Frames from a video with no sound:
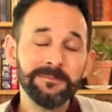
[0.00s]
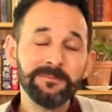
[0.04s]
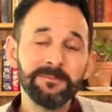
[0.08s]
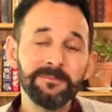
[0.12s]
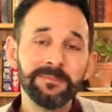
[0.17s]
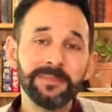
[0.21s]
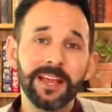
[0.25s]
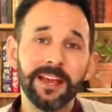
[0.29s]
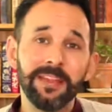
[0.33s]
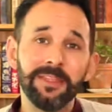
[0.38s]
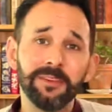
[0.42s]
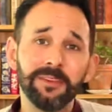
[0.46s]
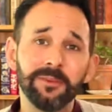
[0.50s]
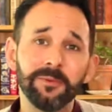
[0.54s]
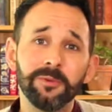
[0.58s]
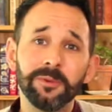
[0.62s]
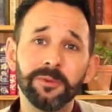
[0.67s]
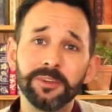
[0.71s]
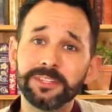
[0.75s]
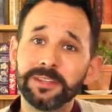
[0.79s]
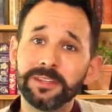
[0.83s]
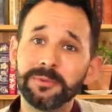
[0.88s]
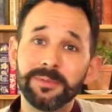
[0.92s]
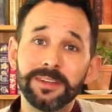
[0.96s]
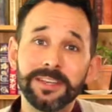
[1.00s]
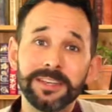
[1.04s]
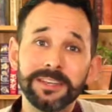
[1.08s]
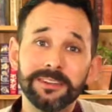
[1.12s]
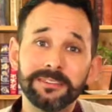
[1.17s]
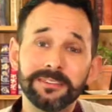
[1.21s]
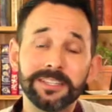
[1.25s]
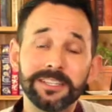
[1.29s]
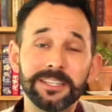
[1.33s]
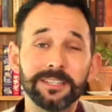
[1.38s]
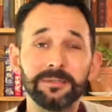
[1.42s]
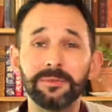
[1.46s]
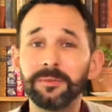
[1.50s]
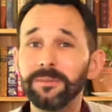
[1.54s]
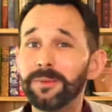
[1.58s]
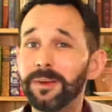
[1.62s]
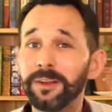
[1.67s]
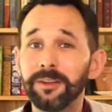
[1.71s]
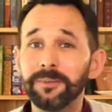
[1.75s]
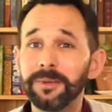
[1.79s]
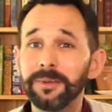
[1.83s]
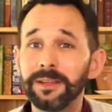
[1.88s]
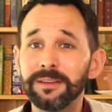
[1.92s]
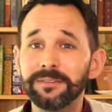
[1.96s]
and that what somebody else sees we might
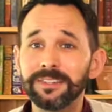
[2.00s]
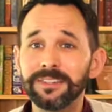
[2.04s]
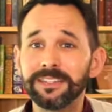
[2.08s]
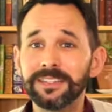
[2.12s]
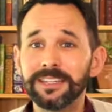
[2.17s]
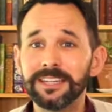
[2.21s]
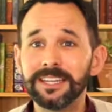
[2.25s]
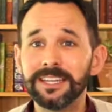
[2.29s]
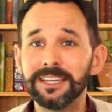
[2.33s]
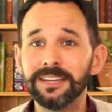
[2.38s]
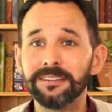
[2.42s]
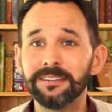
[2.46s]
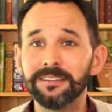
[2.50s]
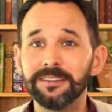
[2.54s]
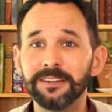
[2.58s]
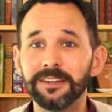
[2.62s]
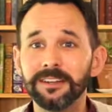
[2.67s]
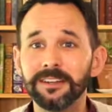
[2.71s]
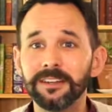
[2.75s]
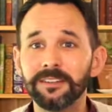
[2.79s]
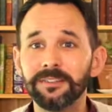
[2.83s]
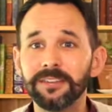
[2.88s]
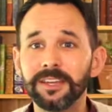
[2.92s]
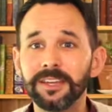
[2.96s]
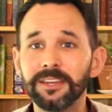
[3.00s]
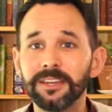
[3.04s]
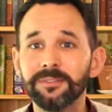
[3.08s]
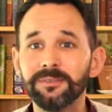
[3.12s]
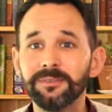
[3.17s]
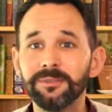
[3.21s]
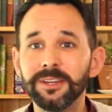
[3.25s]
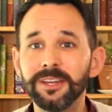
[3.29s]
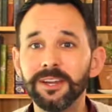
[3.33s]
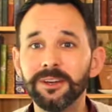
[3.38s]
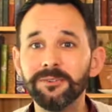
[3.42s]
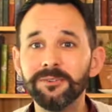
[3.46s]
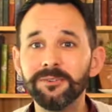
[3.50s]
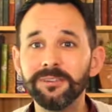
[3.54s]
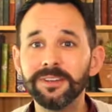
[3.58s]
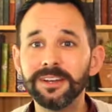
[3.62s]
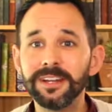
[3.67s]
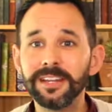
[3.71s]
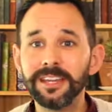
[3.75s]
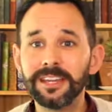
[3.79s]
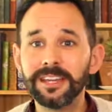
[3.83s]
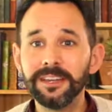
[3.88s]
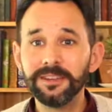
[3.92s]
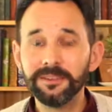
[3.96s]
not be able to see either. And I think if we
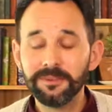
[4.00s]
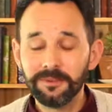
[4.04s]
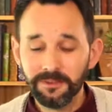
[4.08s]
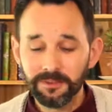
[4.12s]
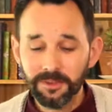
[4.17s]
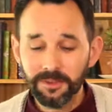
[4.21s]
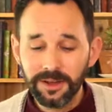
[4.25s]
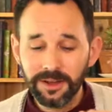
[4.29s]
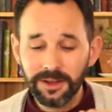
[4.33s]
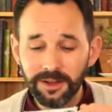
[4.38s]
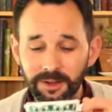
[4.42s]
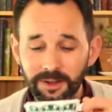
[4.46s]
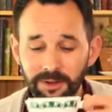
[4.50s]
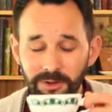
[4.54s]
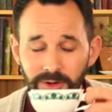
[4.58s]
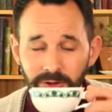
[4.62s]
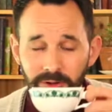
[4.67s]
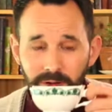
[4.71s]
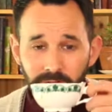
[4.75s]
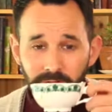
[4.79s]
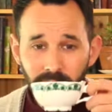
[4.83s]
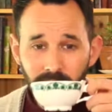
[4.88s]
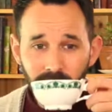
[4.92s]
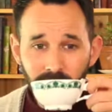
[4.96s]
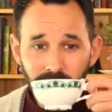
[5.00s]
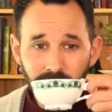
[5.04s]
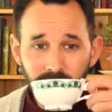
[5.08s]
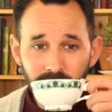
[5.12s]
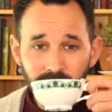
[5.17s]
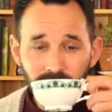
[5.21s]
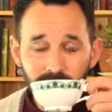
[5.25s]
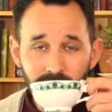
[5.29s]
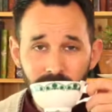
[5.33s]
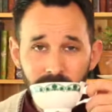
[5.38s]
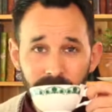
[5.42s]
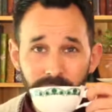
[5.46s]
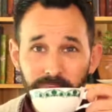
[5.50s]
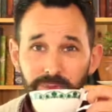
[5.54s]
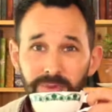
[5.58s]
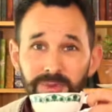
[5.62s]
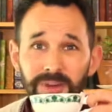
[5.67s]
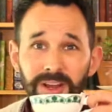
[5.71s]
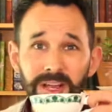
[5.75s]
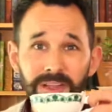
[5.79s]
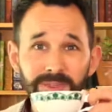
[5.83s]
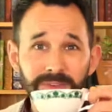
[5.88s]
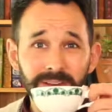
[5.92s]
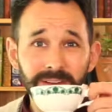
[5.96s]
only went on through
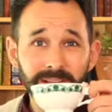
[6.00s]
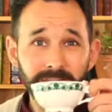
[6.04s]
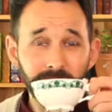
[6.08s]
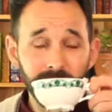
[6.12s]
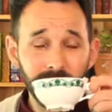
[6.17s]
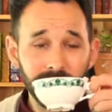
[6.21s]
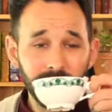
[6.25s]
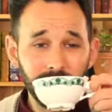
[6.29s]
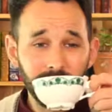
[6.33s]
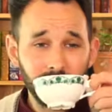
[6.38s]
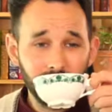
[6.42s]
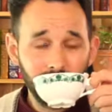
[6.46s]
life a little bit